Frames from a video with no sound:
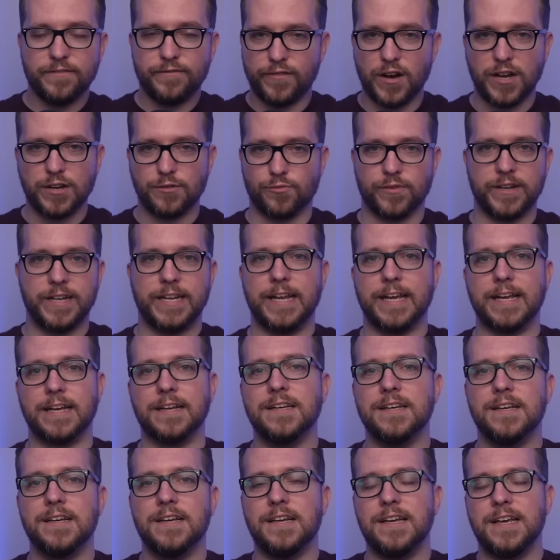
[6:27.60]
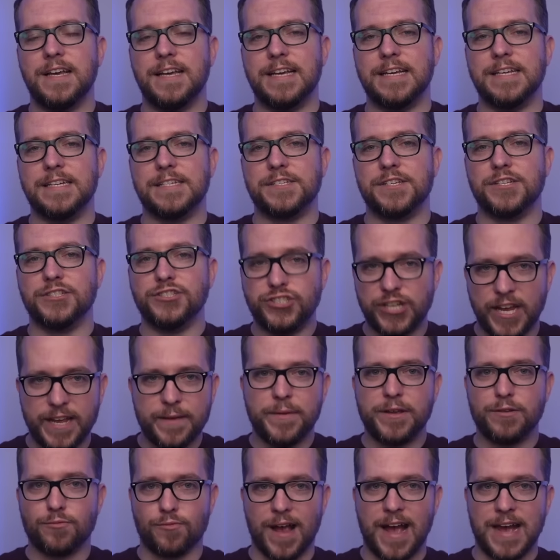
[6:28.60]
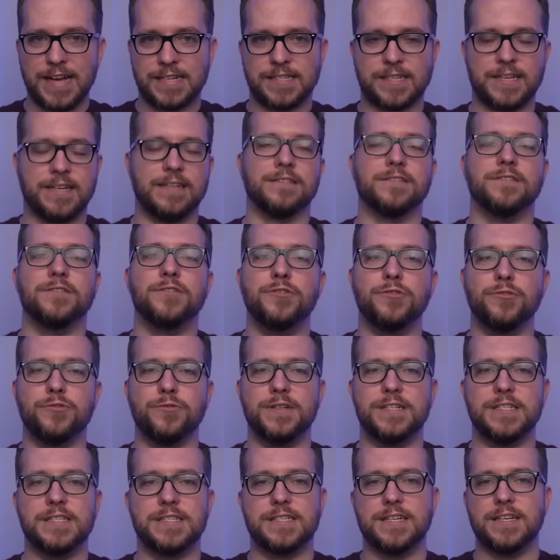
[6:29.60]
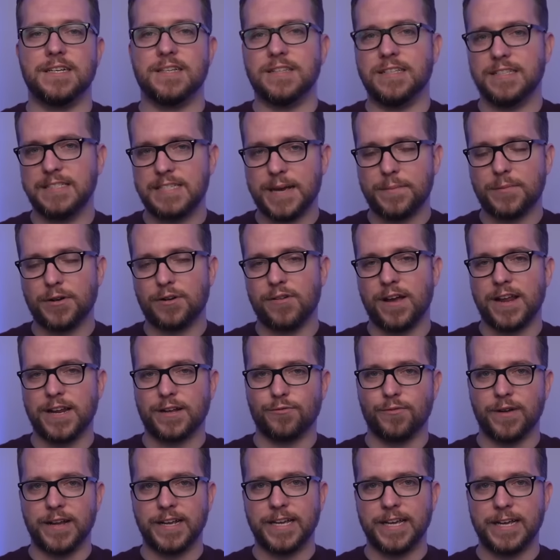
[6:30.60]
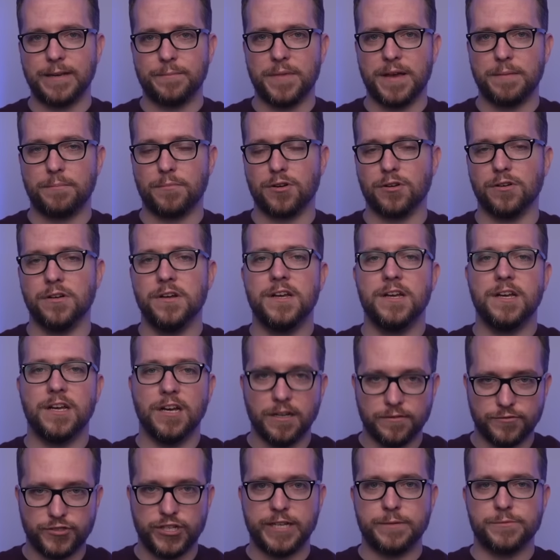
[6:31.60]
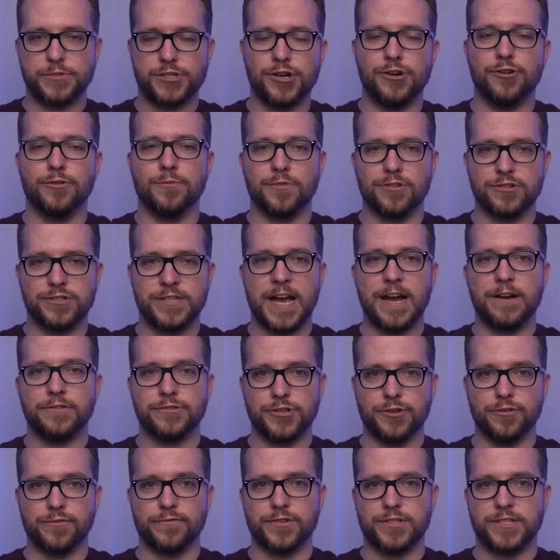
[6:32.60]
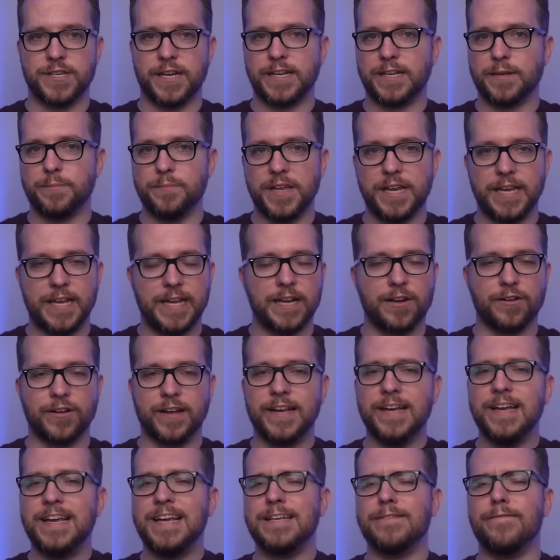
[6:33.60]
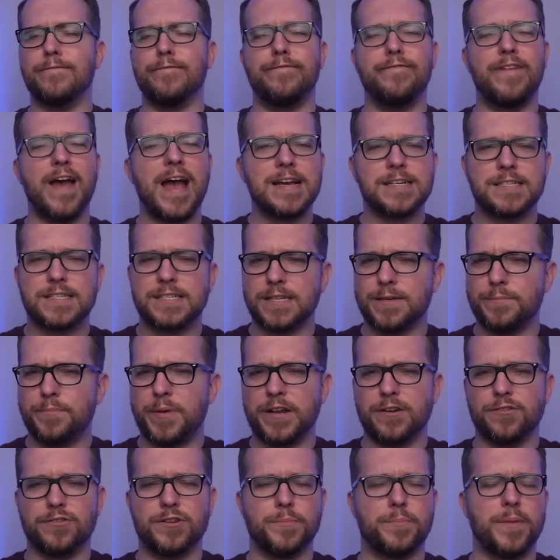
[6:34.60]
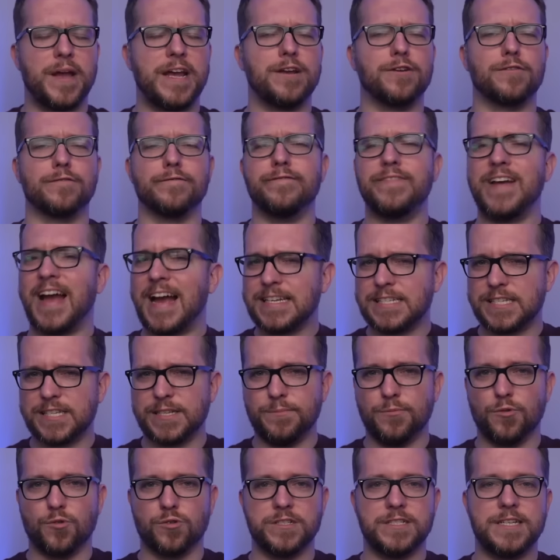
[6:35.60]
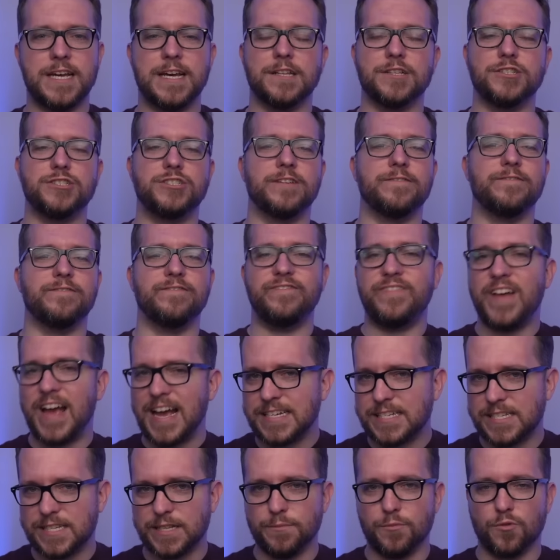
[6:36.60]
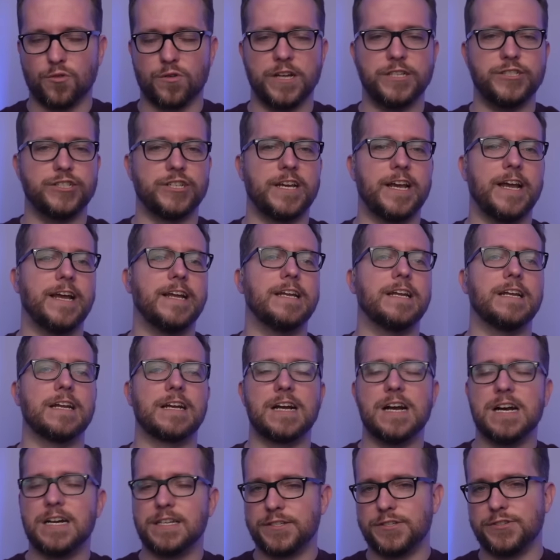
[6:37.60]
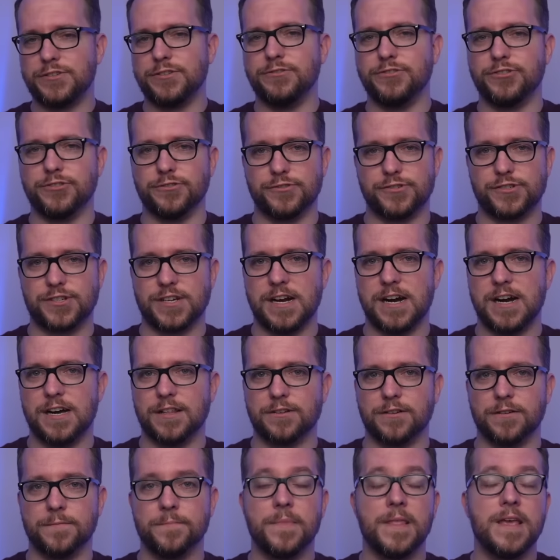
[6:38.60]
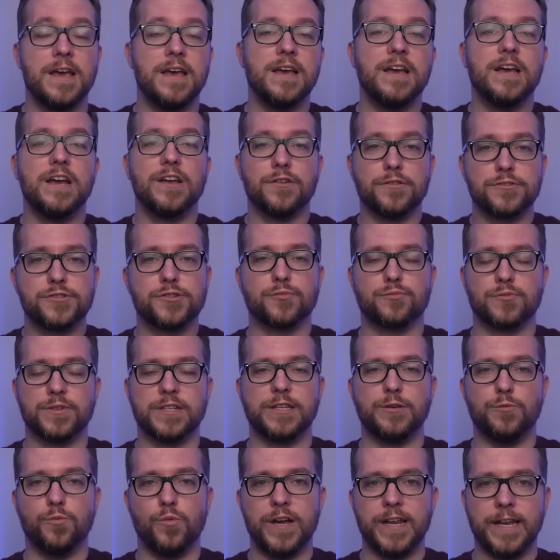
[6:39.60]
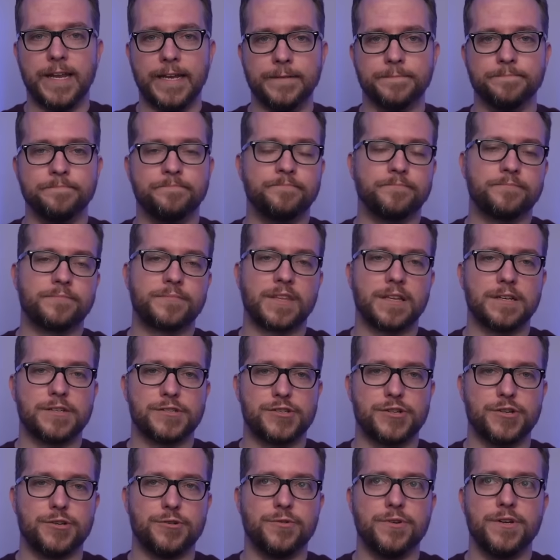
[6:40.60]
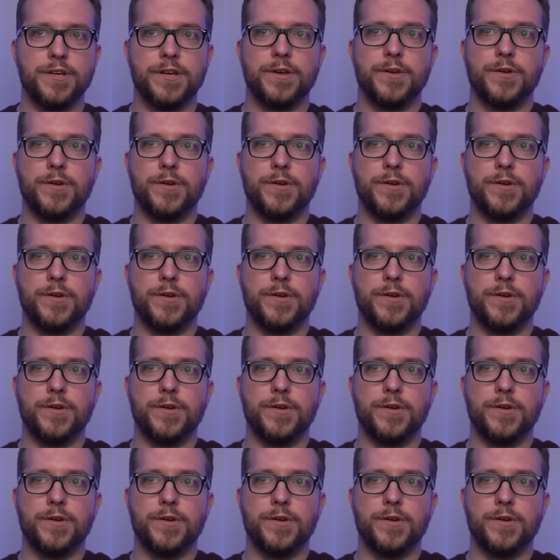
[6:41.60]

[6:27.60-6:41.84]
fun reading, is Jamie Raskin, who is the Democratic ranking member of James Comer's House Oversight Committee hearing. Vastly better debater, vastly more intelligent, vastly more educated, a constitutional scholar, and also really witty. So